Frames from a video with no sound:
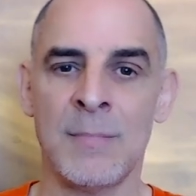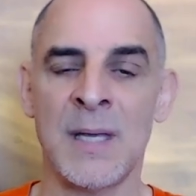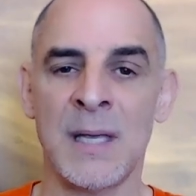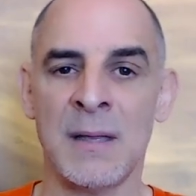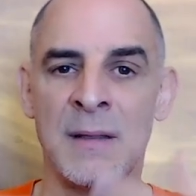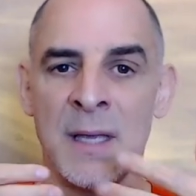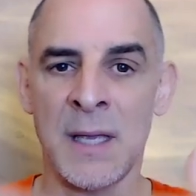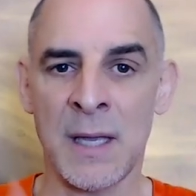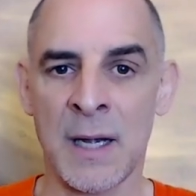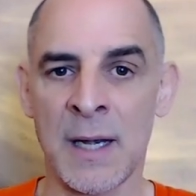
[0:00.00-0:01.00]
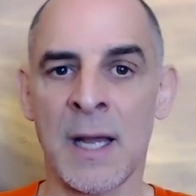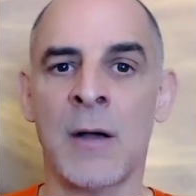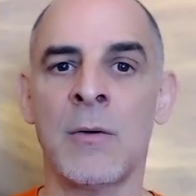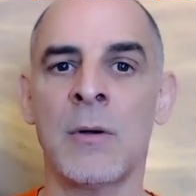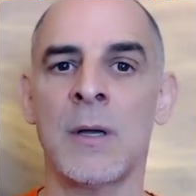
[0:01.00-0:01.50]
being in the here and
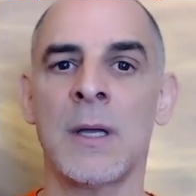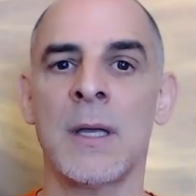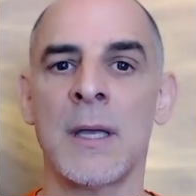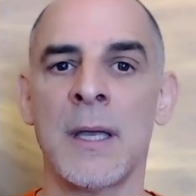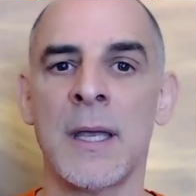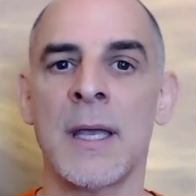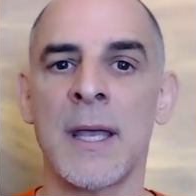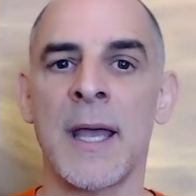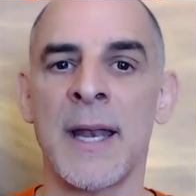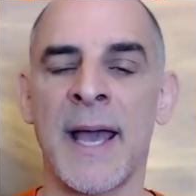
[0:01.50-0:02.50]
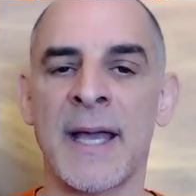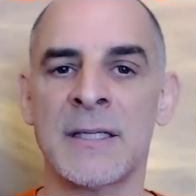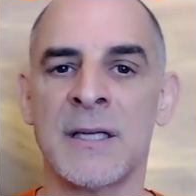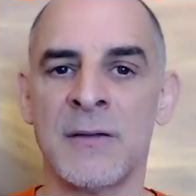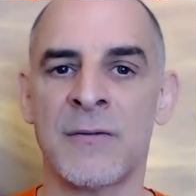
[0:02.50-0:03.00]
now and
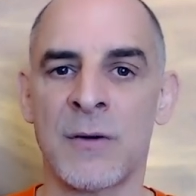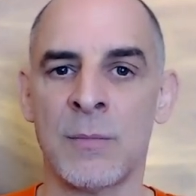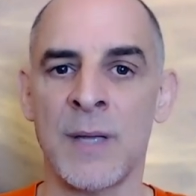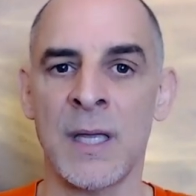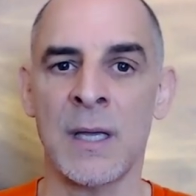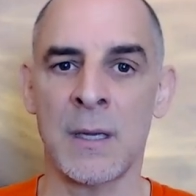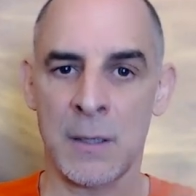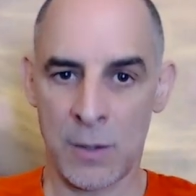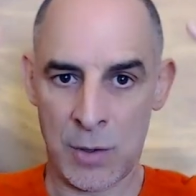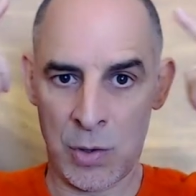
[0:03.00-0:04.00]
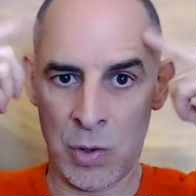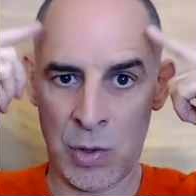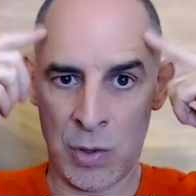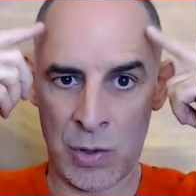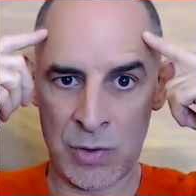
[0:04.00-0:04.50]
acting from here,
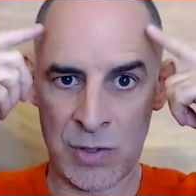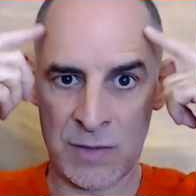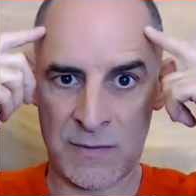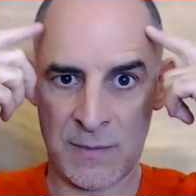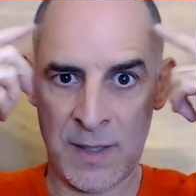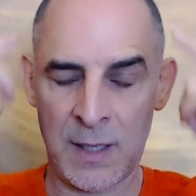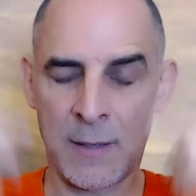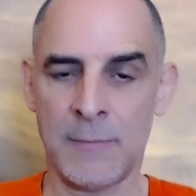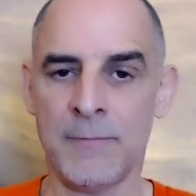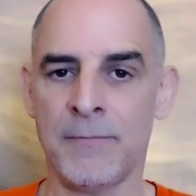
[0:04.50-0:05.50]
not just from here.